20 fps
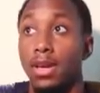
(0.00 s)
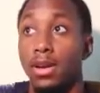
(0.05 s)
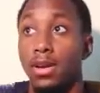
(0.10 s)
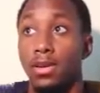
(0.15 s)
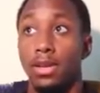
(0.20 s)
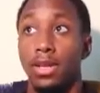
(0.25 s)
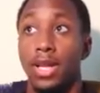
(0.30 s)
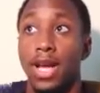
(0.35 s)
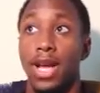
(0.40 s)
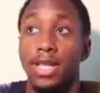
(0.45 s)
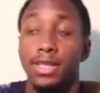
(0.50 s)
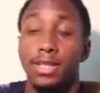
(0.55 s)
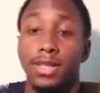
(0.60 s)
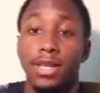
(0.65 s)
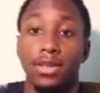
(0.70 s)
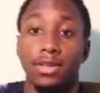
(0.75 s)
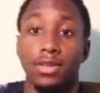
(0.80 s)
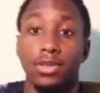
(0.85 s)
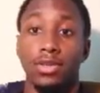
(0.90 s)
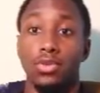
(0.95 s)
On the last day
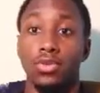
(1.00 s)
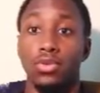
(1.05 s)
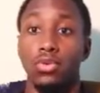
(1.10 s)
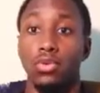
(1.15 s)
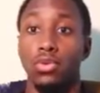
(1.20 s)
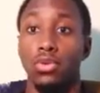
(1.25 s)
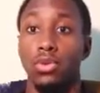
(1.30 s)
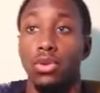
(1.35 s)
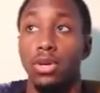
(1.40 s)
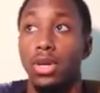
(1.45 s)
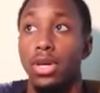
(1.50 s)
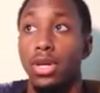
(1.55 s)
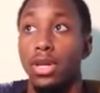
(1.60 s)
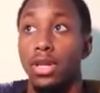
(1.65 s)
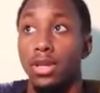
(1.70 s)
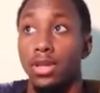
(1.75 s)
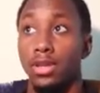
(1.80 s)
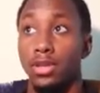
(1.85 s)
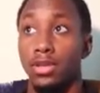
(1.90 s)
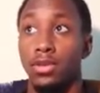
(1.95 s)
of school,
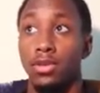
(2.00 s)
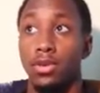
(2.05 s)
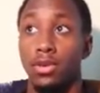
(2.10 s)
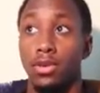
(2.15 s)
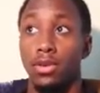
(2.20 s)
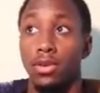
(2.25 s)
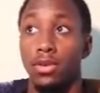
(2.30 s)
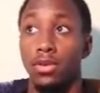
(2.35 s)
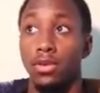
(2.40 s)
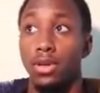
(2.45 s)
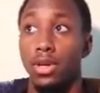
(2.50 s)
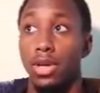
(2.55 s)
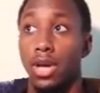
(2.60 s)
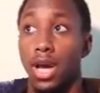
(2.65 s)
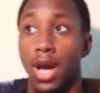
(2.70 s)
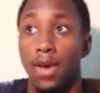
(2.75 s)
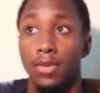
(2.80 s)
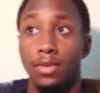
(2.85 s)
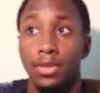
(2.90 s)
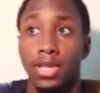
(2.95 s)
this girl
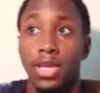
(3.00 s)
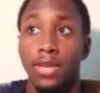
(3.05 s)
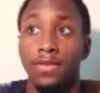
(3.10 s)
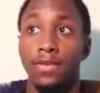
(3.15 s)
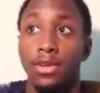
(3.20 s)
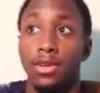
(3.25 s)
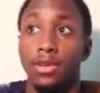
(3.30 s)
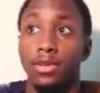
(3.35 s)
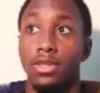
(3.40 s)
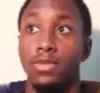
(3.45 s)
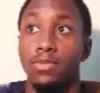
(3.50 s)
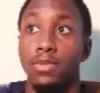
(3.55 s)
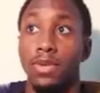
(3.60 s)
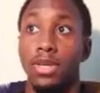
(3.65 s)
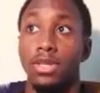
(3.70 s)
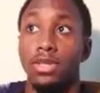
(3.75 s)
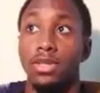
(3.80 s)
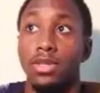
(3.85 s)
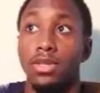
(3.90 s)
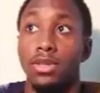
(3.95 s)
I was giving a
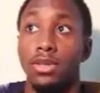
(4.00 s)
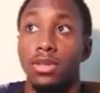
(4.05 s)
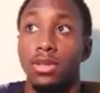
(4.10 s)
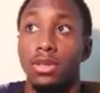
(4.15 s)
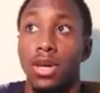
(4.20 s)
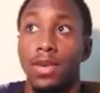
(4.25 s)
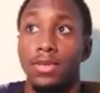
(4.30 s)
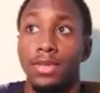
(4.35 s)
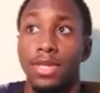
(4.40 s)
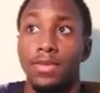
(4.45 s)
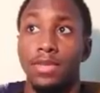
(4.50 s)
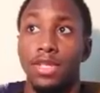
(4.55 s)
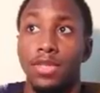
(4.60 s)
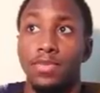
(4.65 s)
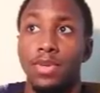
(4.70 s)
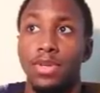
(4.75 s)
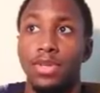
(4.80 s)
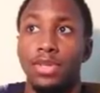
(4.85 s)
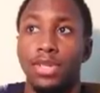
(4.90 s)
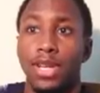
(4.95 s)
speech to I was giving a
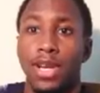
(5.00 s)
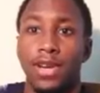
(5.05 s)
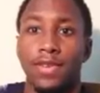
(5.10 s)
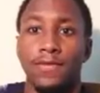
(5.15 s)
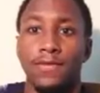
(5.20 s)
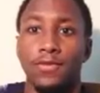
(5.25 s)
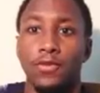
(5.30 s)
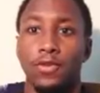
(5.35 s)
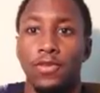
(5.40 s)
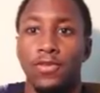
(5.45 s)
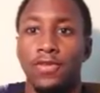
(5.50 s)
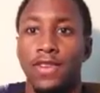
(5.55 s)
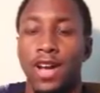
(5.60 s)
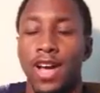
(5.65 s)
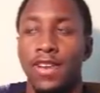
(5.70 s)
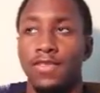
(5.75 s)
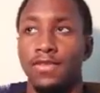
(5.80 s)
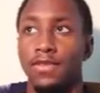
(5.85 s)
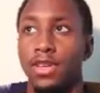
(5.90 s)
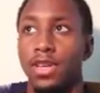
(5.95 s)
speech to like four or
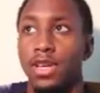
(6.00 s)
five